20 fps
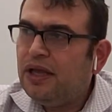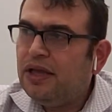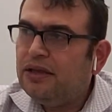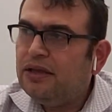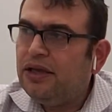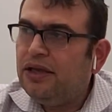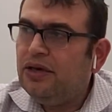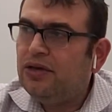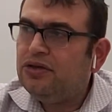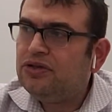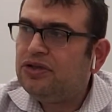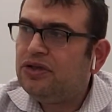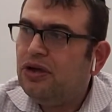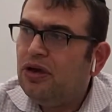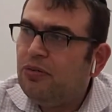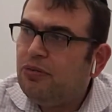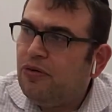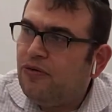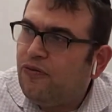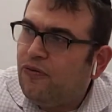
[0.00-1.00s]
Leaders
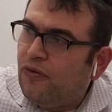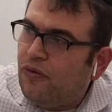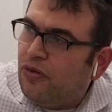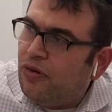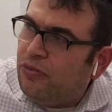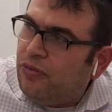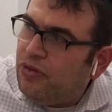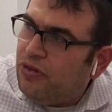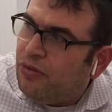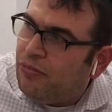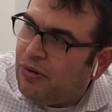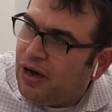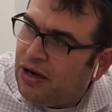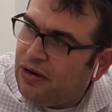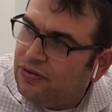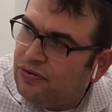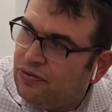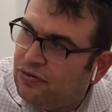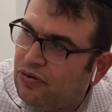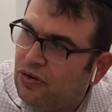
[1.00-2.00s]
perform the
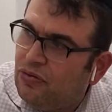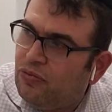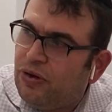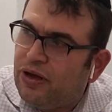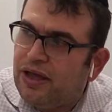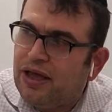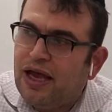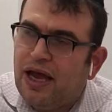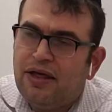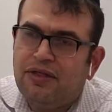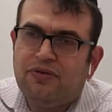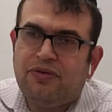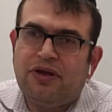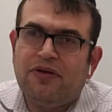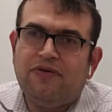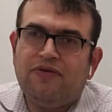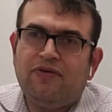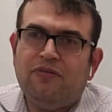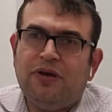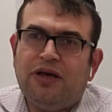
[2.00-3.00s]
monitor role when gathering
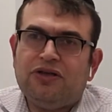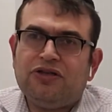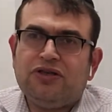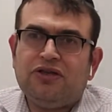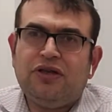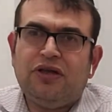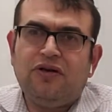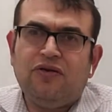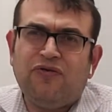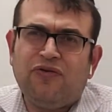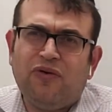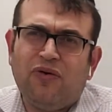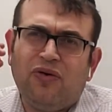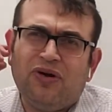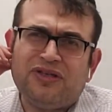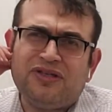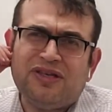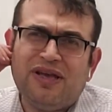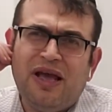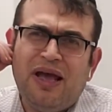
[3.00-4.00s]
information and, of
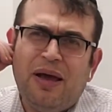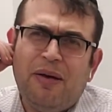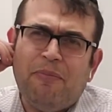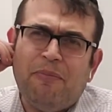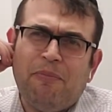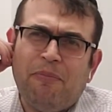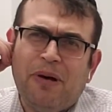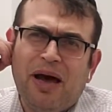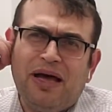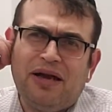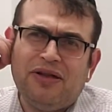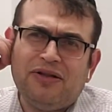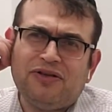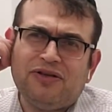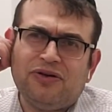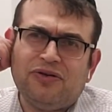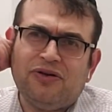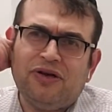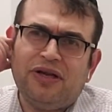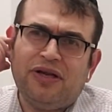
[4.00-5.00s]
course,
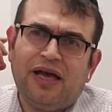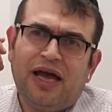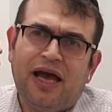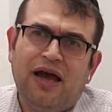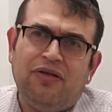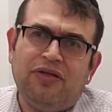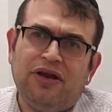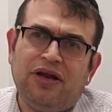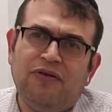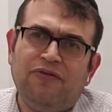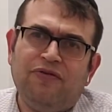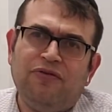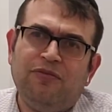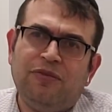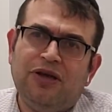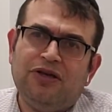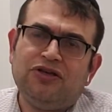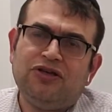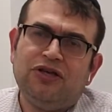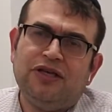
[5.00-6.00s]
monitoring how that
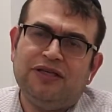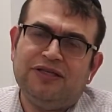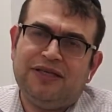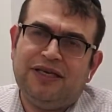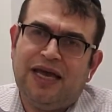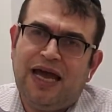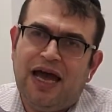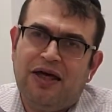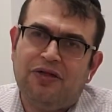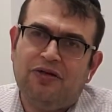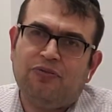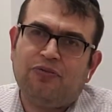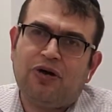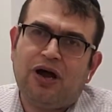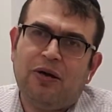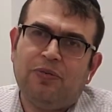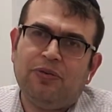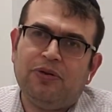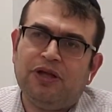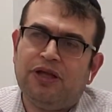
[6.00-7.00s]
information is gathered
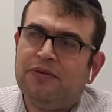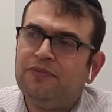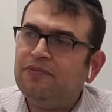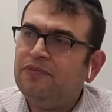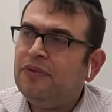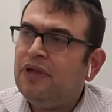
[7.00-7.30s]
properly.